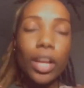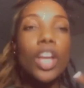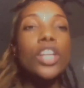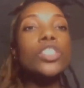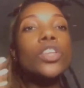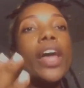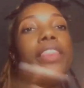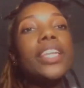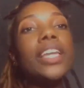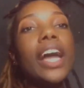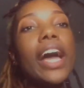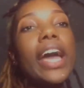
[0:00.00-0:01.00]
So I
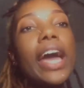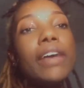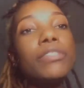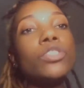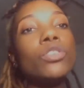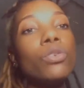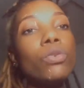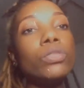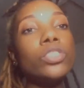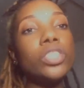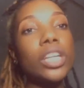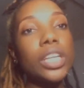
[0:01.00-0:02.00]
think I have to
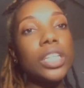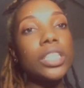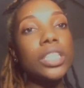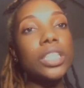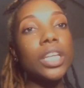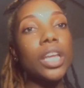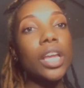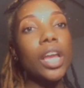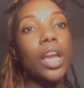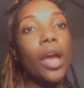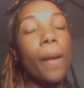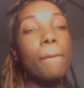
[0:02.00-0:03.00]
just
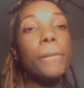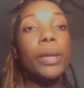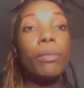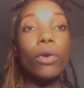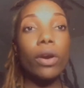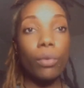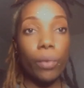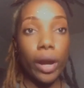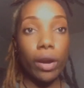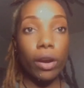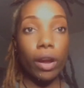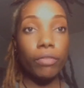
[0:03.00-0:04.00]
be more
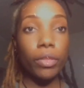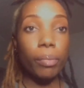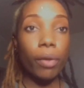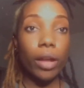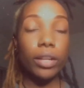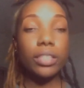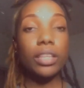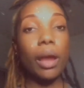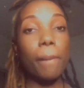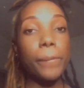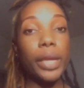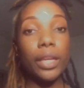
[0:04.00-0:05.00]
aware of the products that I'm
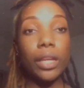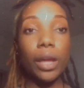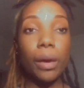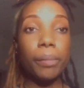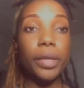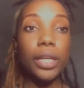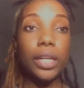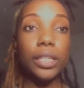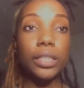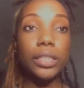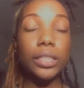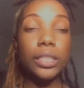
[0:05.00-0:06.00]
picking up,
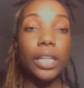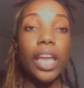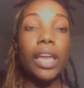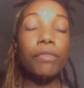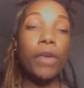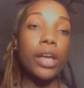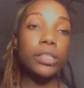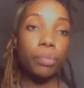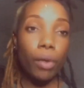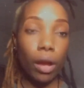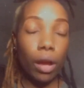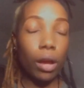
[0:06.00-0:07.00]
because if it has
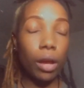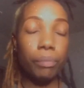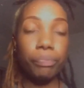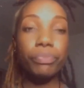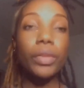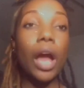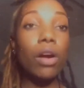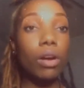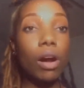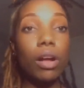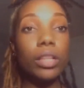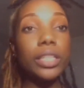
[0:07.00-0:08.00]

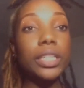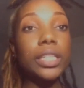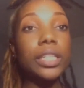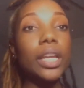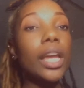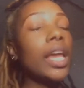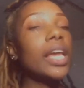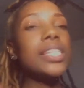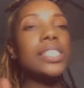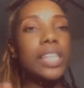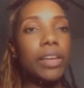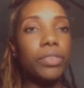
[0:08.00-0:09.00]
alcohol in it, it's
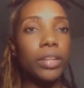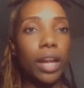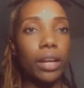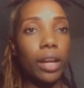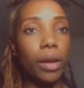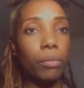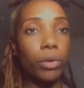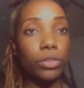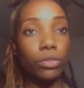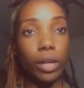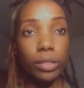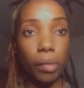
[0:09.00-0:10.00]
definitely not going to help
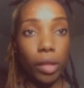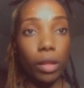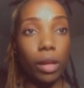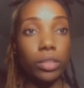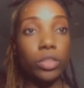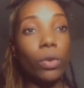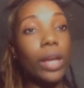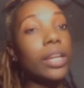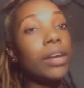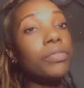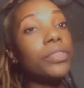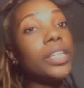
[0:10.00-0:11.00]
moisturize my locks. So I
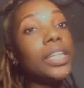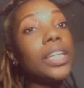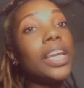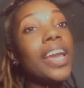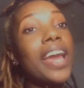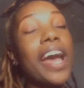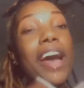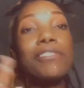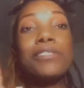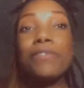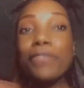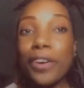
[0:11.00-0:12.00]
definitely have to
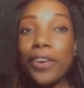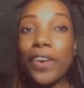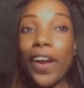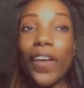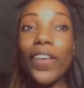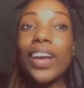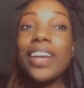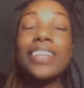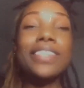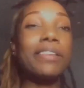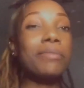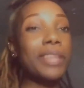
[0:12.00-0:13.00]
figure out
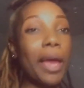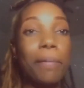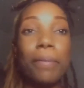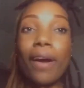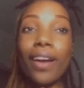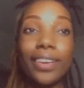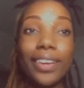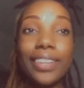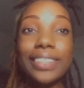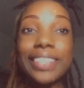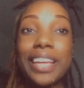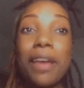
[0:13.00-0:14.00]
some type
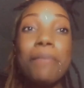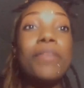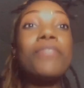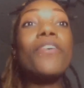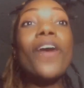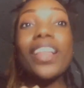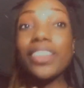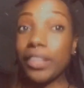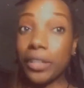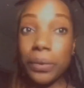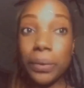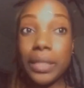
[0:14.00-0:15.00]
product before I
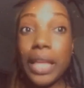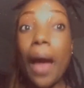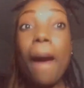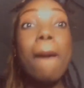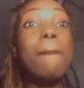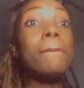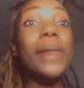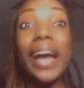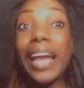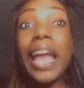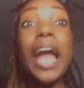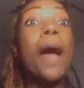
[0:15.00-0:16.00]
lose
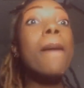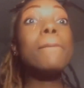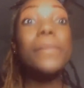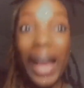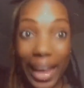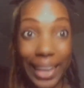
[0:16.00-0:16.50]
my mind.